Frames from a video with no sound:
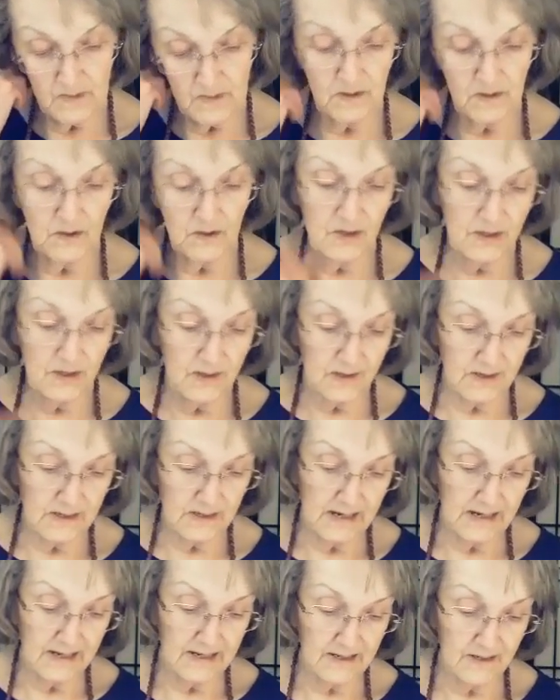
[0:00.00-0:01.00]
She
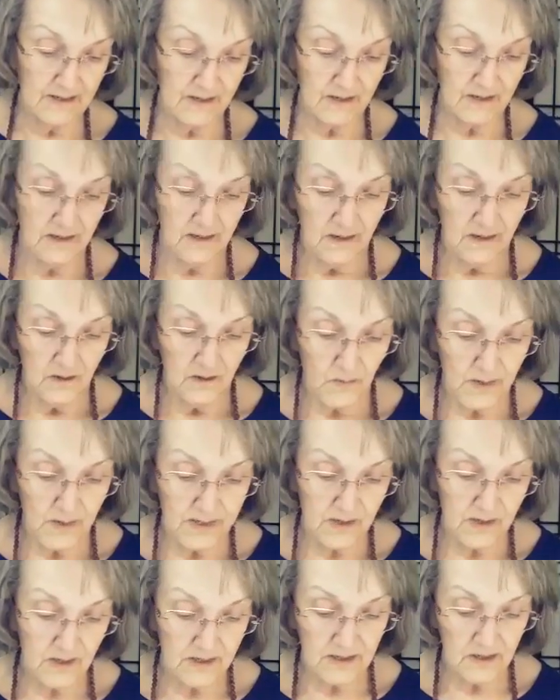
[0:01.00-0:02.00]
says,
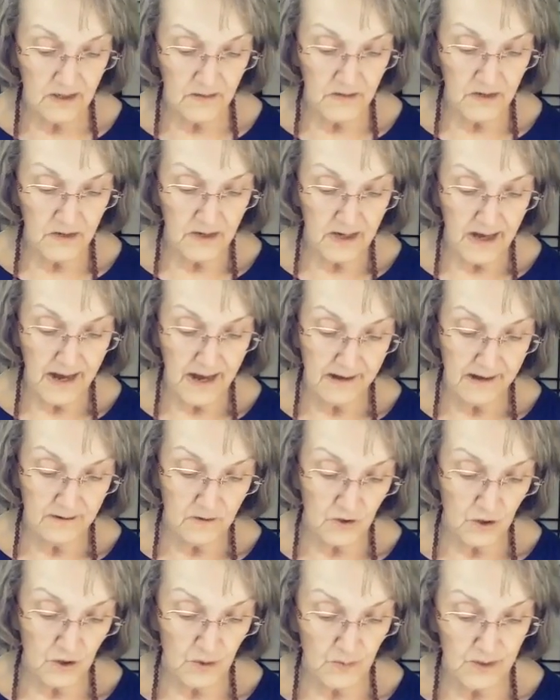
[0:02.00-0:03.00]
resting on the
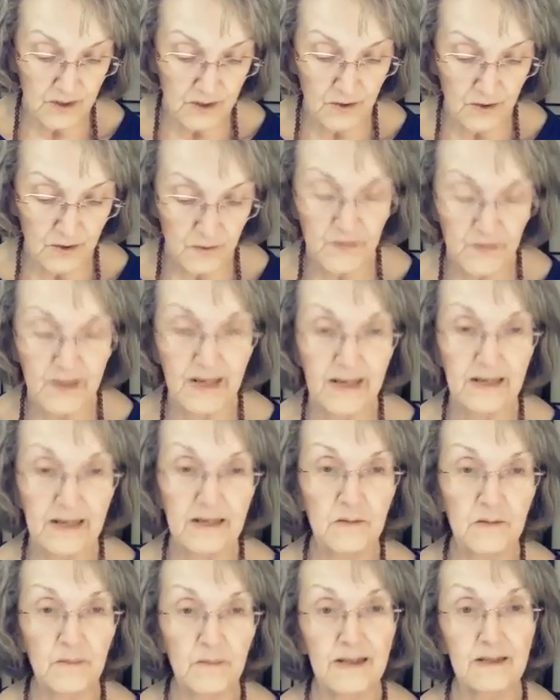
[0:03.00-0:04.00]
couch,
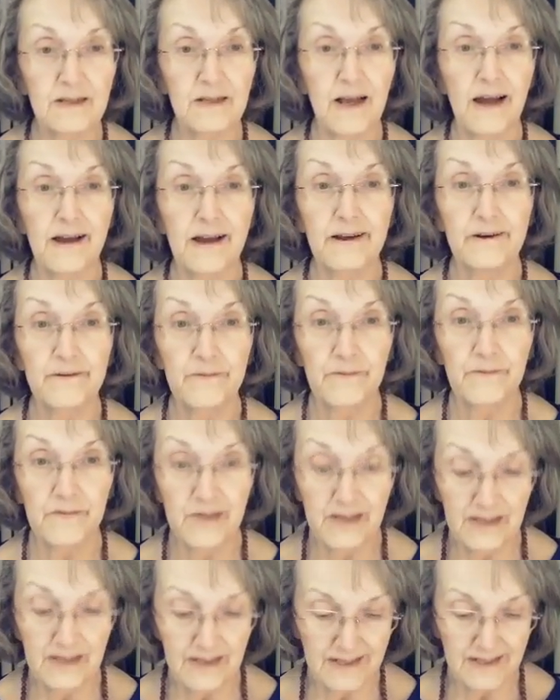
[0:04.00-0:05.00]
rejuvenating my tired
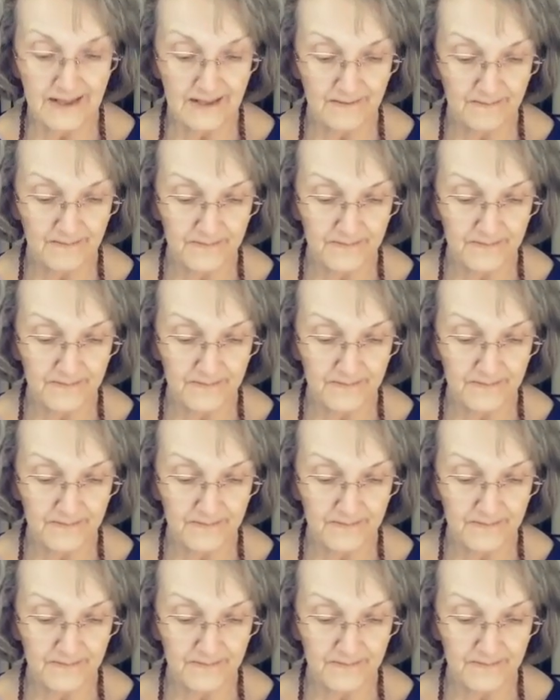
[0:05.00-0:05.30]
feet,